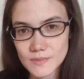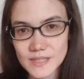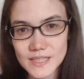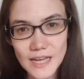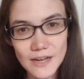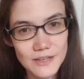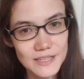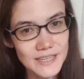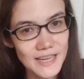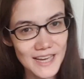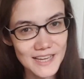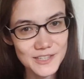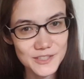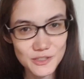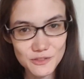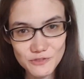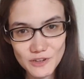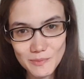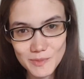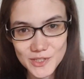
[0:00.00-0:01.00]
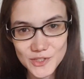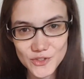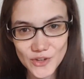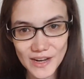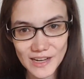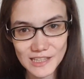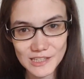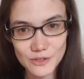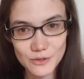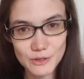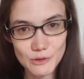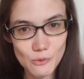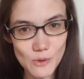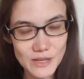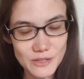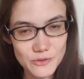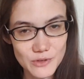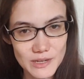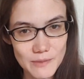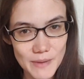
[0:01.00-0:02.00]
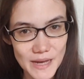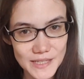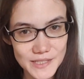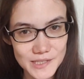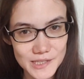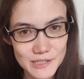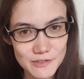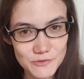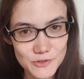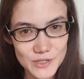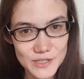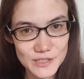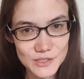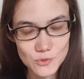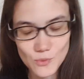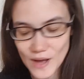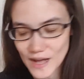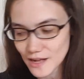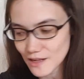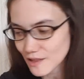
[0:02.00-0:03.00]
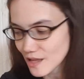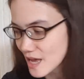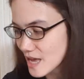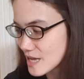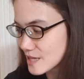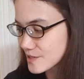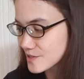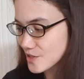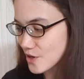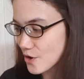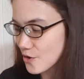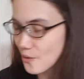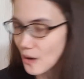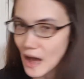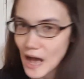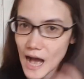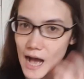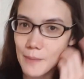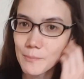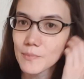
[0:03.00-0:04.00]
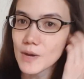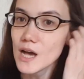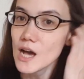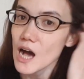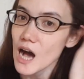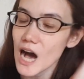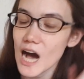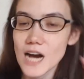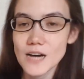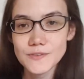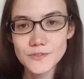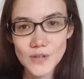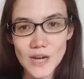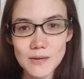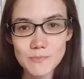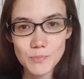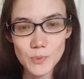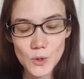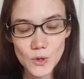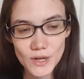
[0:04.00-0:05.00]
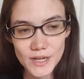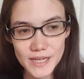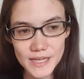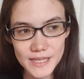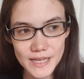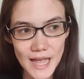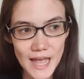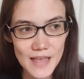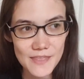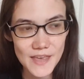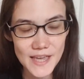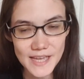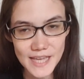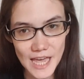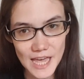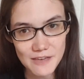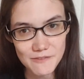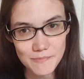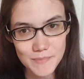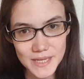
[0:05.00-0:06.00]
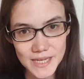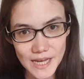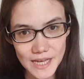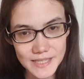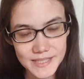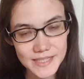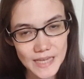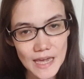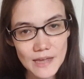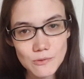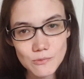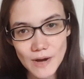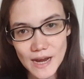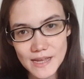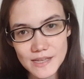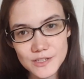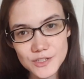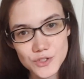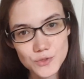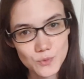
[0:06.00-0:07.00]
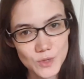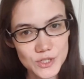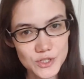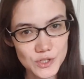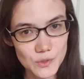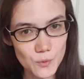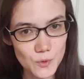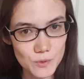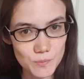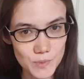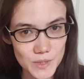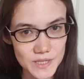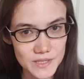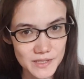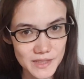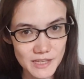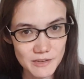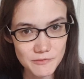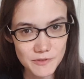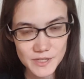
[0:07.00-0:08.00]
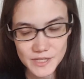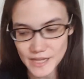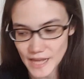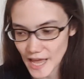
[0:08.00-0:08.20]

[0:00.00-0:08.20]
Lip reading: Now, in case you're from Australia and you're wondering about delivery as well, so after I bought it, they gave me a date range in which it would be delivered,